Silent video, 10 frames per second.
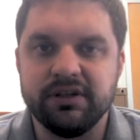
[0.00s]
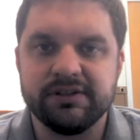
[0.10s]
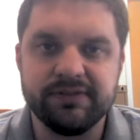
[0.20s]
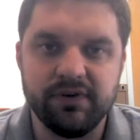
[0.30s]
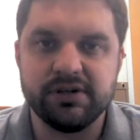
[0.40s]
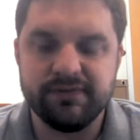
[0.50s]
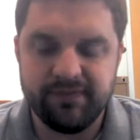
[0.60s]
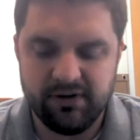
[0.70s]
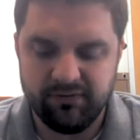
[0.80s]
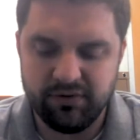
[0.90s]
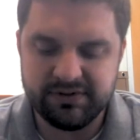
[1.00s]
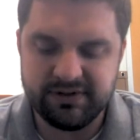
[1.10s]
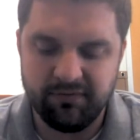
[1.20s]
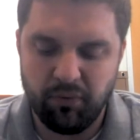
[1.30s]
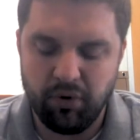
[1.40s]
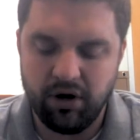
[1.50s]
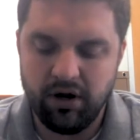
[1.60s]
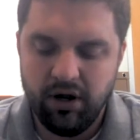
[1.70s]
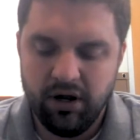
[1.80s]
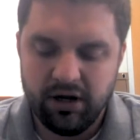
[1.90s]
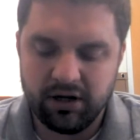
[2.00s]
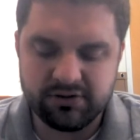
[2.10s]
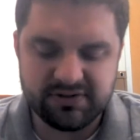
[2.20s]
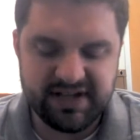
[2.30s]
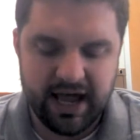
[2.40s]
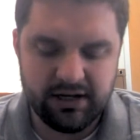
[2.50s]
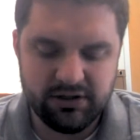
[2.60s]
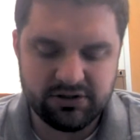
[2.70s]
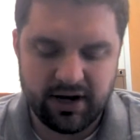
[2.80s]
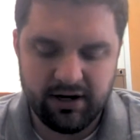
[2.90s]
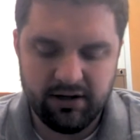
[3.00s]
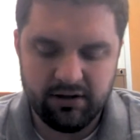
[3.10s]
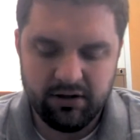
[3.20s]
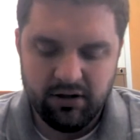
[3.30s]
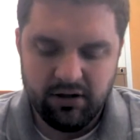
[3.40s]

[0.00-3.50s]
and the spheres of influence that foreign countries had in China.